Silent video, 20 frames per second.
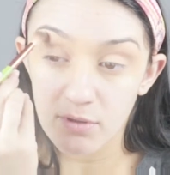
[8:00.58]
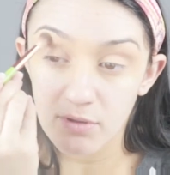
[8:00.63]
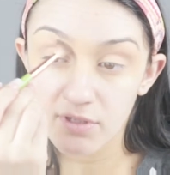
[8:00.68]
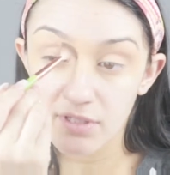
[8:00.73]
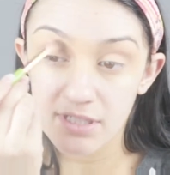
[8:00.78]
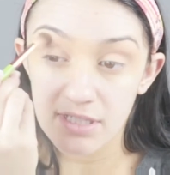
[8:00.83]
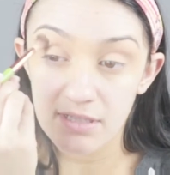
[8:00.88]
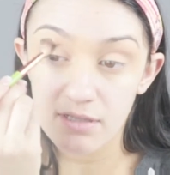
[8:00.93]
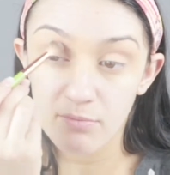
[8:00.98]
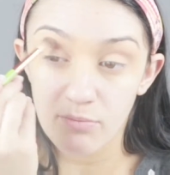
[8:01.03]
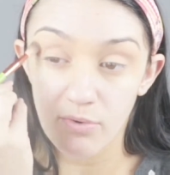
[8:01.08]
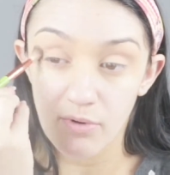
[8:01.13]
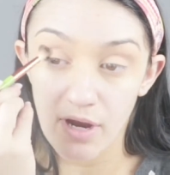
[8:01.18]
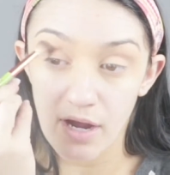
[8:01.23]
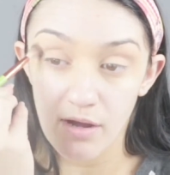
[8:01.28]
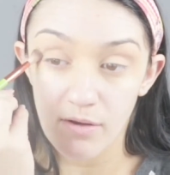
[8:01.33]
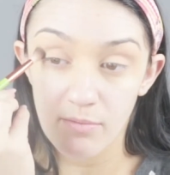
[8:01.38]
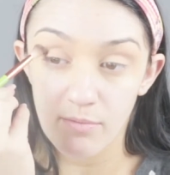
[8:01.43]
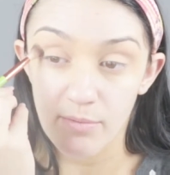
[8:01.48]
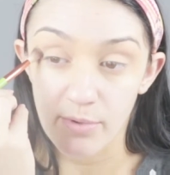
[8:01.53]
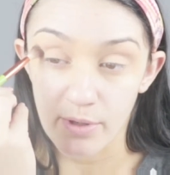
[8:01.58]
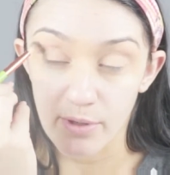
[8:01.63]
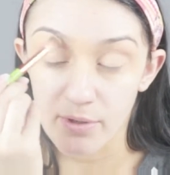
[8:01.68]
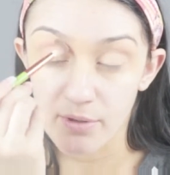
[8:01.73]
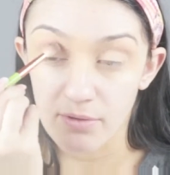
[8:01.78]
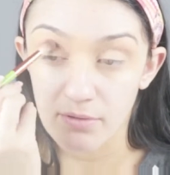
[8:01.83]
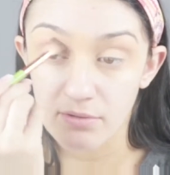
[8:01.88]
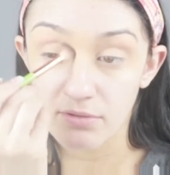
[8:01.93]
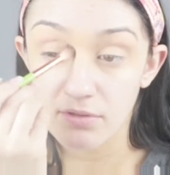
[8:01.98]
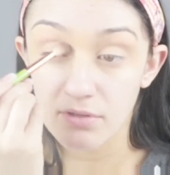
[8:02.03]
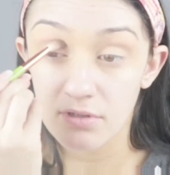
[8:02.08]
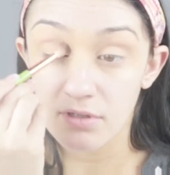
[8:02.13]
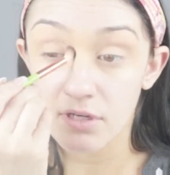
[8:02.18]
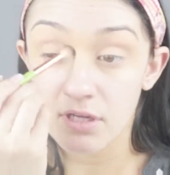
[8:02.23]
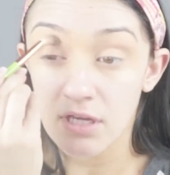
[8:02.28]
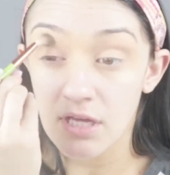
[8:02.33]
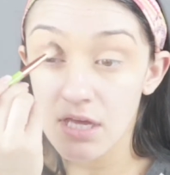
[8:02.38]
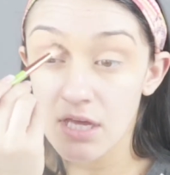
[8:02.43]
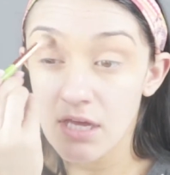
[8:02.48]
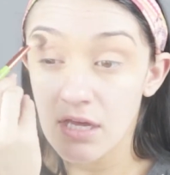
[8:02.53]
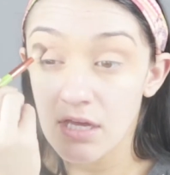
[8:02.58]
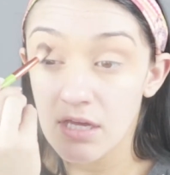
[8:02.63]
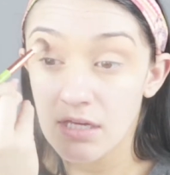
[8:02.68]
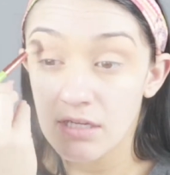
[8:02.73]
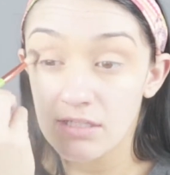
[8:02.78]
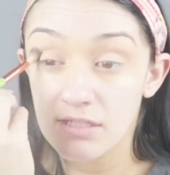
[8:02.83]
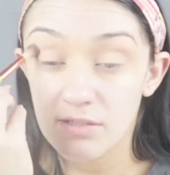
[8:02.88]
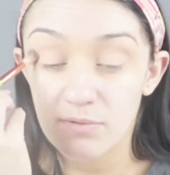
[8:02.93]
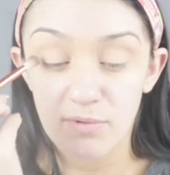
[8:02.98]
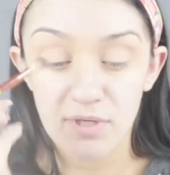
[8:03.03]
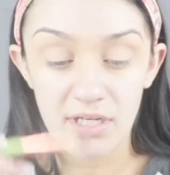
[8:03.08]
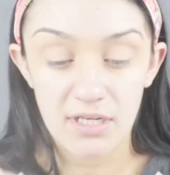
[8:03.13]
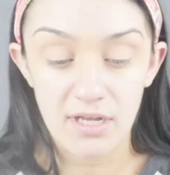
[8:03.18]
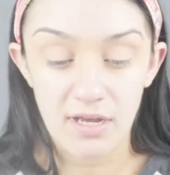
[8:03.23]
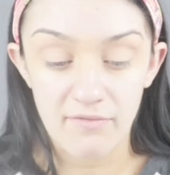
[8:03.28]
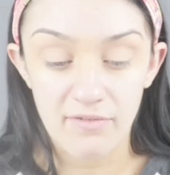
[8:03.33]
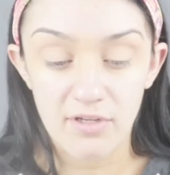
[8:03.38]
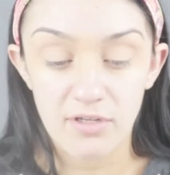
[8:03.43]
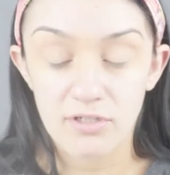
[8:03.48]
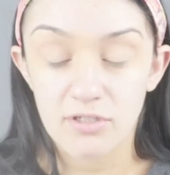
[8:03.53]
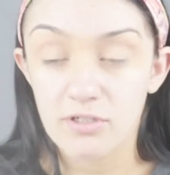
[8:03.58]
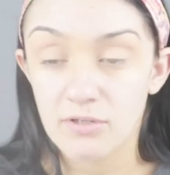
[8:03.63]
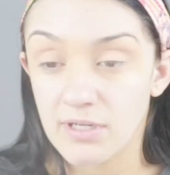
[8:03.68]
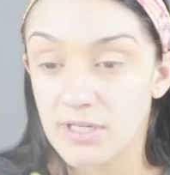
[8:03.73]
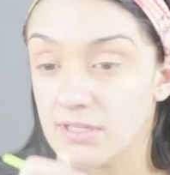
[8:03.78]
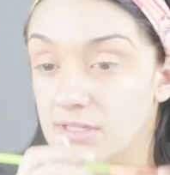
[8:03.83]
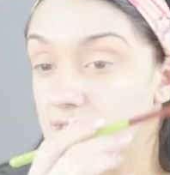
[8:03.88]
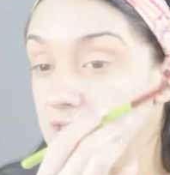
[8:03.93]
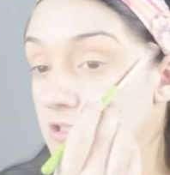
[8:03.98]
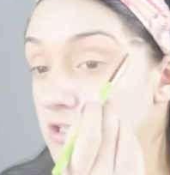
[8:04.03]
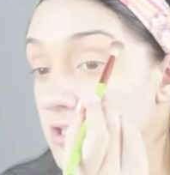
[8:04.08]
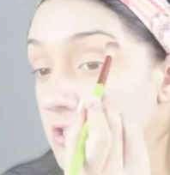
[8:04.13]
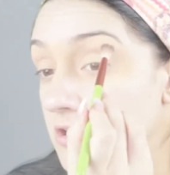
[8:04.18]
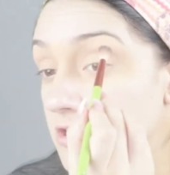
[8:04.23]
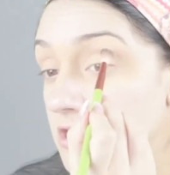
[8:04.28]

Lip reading: towards the brow bone, so we can have a good transition